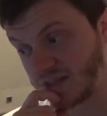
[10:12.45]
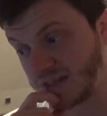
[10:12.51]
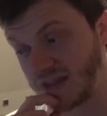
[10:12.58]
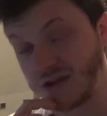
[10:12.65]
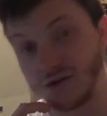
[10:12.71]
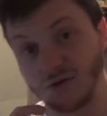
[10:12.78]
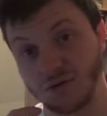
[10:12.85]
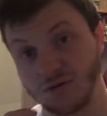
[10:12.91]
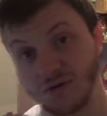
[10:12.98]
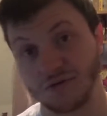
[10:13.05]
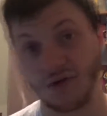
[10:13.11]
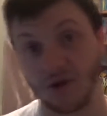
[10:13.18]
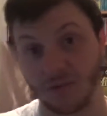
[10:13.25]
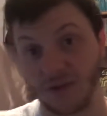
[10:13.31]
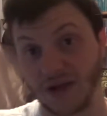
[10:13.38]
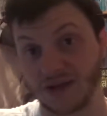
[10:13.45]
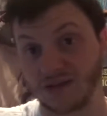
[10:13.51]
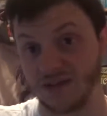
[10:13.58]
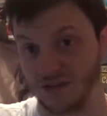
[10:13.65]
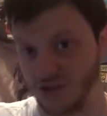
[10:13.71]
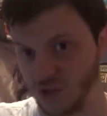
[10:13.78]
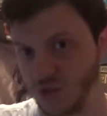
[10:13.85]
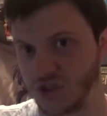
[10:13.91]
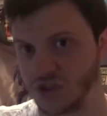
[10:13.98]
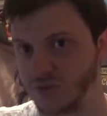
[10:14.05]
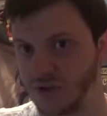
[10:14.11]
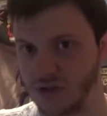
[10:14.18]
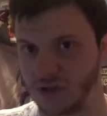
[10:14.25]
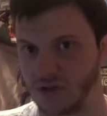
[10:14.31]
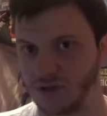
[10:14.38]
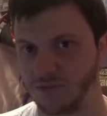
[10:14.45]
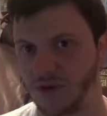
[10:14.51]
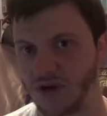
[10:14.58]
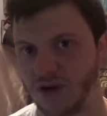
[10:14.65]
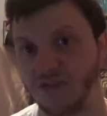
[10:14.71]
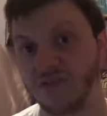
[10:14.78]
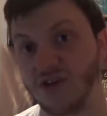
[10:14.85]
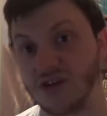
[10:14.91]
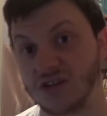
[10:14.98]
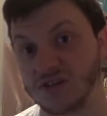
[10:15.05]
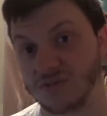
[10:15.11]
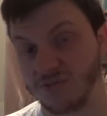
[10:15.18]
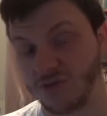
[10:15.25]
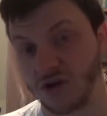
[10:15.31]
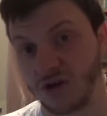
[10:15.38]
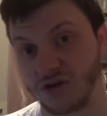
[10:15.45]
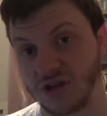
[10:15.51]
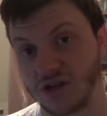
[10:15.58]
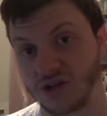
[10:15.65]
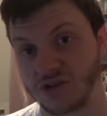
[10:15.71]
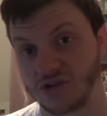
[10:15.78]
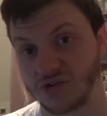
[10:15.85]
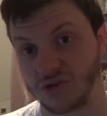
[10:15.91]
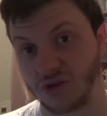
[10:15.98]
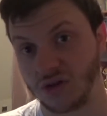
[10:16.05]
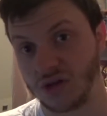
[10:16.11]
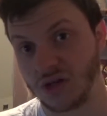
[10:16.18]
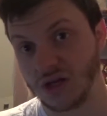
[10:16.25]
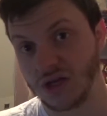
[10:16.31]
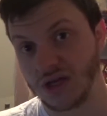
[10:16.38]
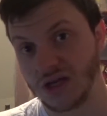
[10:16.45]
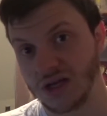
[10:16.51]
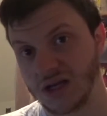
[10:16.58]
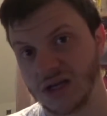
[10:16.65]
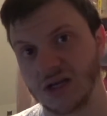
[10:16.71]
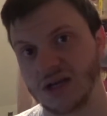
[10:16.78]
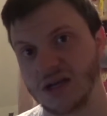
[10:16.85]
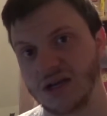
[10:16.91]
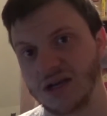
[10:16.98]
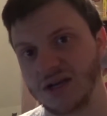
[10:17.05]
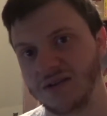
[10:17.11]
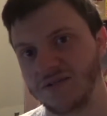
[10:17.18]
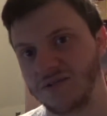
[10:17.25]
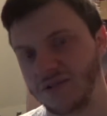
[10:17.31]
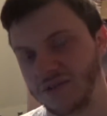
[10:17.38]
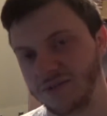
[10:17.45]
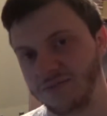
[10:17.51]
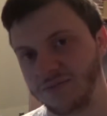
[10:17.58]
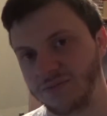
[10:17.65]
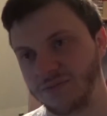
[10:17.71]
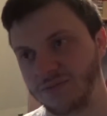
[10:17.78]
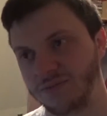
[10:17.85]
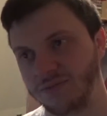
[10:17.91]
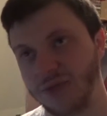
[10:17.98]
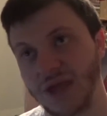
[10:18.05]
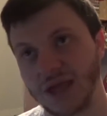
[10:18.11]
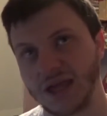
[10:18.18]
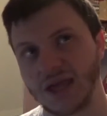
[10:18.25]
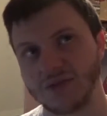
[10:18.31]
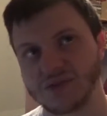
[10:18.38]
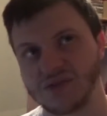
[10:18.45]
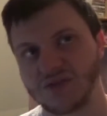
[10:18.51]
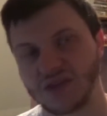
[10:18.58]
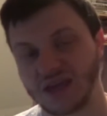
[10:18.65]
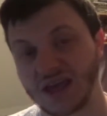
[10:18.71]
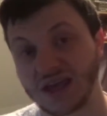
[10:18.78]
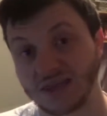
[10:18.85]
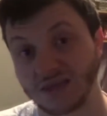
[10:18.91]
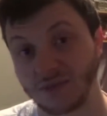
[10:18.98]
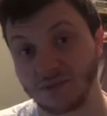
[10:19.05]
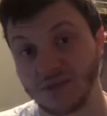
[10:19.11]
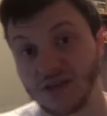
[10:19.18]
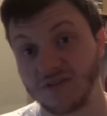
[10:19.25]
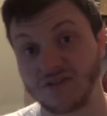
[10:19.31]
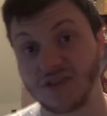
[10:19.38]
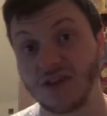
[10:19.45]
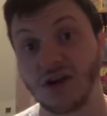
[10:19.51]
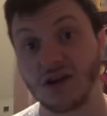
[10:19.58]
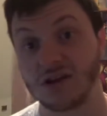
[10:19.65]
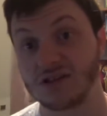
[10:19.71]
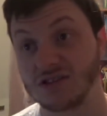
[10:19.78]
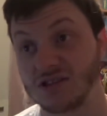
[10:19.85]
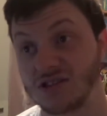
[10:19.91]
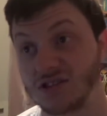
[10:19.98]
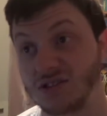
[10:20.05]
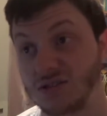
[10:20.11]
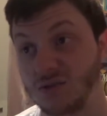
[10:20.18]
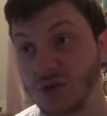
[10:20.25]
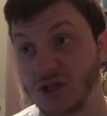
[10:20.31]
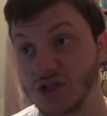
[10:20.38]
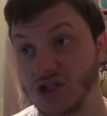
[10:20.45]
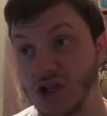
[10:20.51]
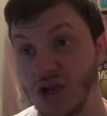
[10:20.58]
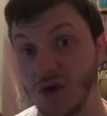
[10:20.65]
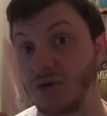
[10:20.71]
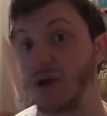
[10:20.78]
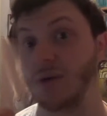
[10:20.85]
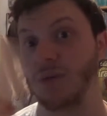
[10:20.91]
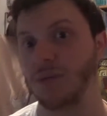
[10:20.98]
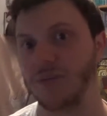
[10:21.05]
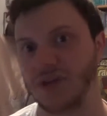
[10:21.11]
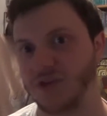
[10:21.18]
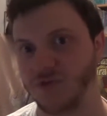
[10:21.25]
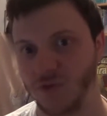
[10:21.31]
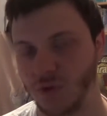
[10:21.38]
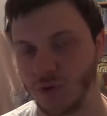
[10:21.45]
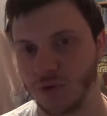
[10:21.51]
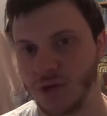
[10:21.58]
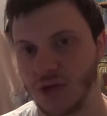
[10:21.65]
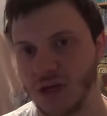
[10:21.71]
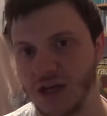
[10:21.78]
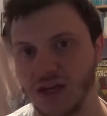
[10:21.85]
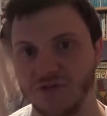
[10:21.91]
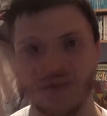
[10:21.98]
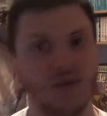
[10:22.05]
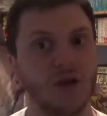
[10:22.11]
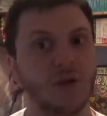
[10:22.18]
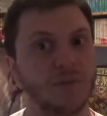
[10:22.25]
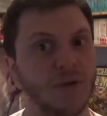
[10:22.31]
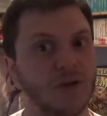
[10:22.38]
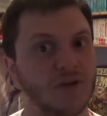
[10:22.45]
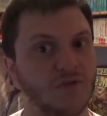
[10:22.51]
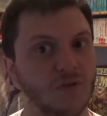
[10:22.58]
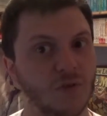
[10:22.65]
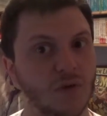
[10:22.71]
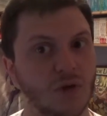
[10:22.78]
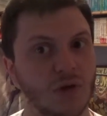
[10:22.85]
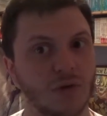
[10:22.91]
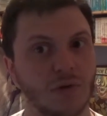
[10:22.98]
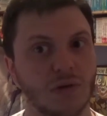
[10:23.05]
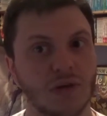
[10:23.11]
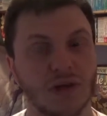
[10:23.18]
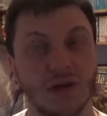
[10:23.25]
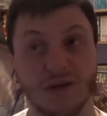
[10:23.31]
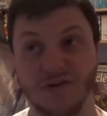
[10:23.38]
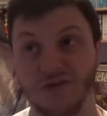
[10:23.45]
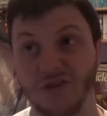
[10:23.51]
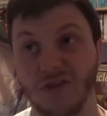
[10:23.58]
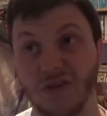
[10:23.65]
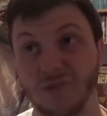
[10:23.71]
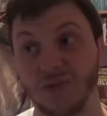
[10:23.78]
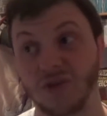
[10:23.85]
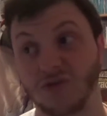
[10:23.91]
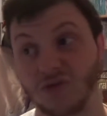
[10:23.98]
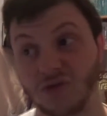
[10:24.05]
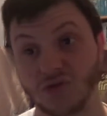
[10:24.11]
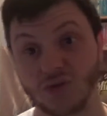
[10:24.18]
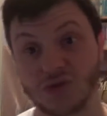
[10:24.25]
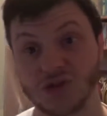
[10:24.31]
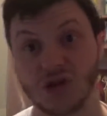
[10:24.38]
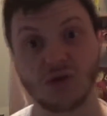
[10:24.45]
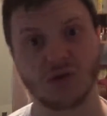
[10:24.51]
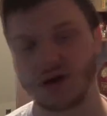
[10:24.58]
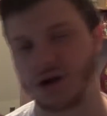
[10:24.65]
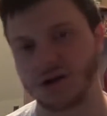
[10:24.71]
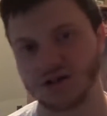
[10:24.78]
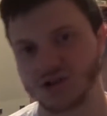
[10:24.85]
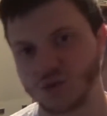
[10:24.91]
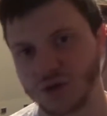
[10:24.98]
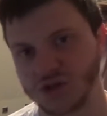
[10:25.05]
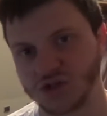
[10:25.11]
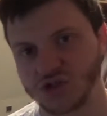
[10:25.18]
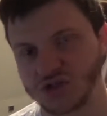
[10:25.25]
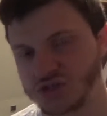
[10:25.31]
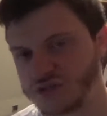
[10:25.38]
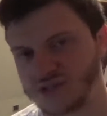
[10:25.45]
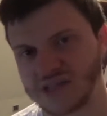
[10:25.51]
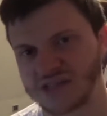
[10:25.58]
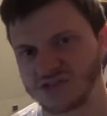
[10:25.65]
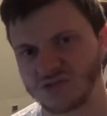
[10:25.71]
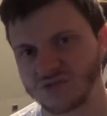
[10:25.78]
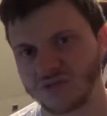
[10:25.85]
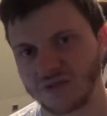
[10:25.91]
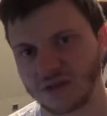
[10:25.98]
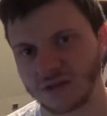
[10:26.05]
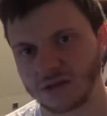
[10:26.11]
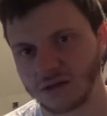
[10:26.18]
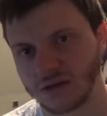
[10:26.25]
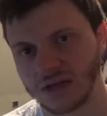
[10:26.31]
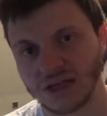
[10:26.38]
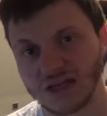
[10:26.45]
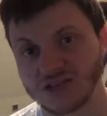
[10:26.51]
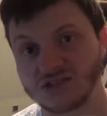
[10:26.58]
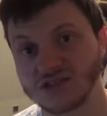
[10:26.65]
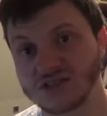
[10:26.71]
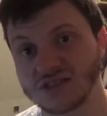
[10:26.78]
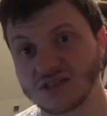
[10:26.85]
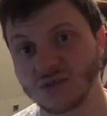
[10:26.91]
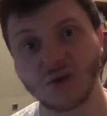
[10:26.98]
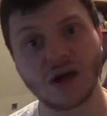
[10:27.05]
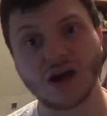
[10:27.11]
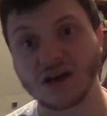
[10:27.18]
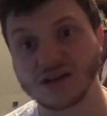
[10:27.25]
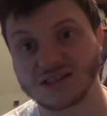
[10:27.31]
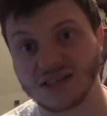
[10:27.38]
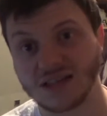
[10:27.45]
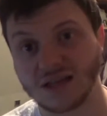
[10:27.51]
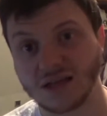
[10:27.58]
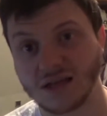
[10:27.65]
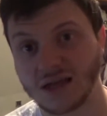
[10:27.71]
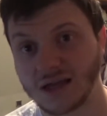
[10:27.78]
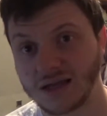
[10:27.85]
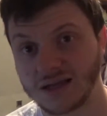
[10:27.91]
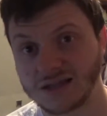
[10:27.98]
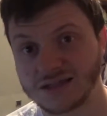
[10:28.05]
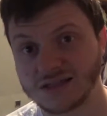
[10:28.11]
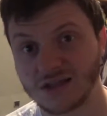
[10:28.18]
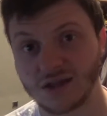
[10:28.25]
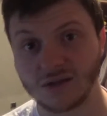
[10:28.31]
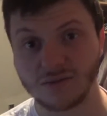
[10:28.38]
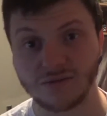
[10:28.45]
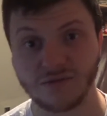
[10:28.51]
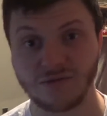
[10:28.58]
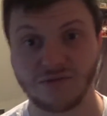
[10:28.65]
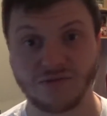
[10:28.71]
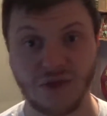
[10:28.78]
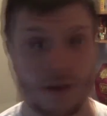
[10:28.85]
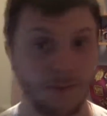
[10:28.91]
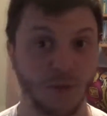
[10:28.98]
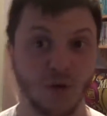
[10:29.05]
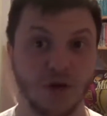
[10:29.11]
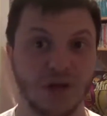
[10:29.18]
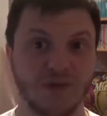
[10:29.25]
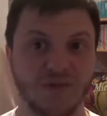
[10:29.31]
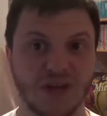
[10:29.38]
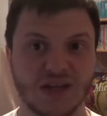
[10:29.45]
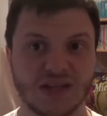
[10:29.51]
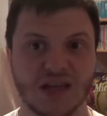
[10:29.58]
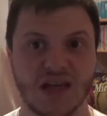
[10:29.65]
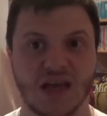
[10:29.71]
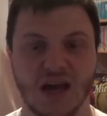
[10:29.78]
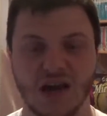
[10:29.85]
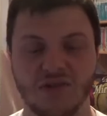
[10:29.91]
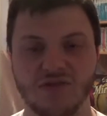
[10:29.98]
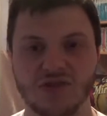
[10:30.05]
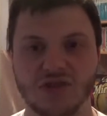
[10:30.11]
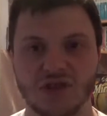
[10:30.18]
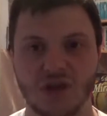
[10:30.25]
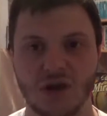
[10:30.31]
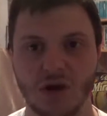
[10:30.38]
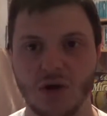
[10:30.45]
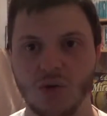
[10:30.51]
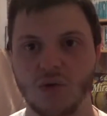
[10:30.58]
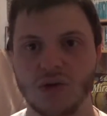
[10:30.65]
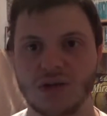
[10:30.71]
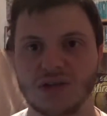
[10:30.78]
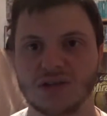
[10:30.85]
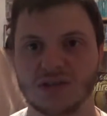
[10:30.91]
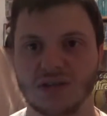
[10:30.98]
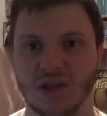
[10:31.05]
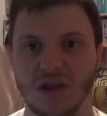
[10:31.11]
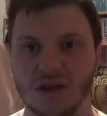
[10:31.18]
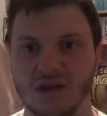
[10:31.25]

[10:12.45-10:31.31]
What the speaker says: now I'm going back to Switch being my first priority console for main games if I can get them. If they're not on Switch, I'll get them on PS4. If they're not on PS4, if they're on PS4 or Switch, I'll get it on Switch. That sort of thing. It's just the way I see it, and it's not fanboying things. I've just always